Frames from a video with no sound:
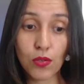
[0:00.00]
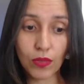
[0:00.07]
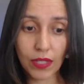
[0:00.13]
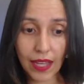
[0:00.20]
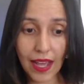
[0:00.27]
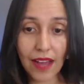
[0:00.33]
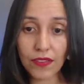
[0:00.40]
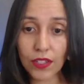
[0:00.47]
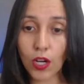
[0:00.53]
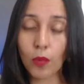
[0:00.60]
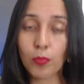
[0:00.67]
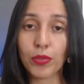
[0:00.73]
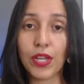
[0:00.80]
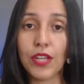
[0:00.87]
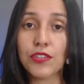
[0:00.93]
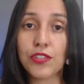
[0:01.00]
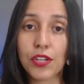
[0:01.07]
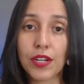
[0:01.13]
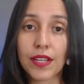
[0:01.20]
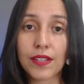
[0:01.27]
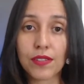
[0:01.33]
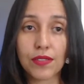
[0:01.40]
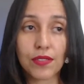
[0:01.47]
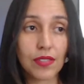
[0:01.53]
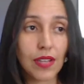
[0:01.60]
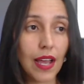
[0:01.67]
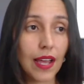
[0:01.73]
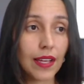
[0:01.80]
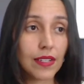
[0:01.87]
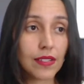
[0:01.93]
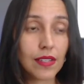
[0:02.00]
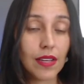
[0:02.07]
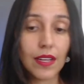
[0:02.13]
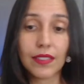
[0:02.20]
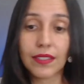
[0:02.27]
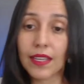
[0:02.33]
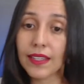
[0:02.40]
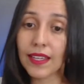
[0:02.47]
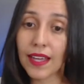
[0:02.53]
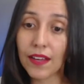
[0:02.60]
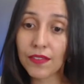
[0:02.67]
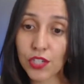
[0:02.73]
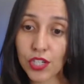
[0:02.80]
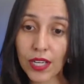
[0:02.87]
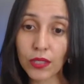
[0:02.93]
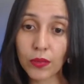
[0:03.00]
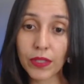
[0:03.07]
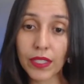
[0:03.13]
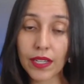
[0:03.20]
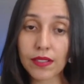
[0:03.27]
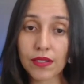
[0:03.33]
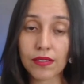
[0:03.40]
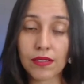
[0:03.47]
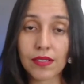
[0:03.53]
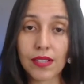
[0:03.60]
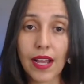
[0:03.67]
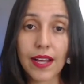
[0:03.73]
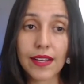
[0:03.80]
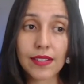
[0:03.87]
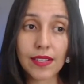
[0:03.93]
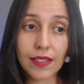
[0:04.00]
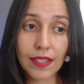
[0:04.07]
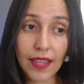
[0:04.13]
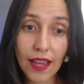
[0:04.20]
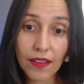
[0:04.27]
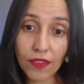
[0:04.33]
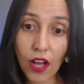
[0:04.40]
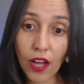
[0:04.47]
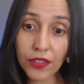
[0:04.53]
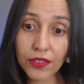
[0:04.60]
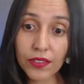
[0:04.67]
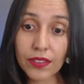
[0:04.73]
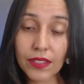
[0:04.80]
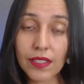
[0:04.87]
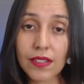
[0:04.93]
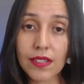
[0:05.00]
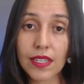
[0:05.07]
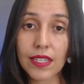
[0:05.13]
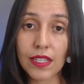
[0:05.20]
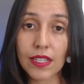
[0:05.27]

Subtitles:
They have a comprehension exercise, then they have shadowing exercise, and they have other things they can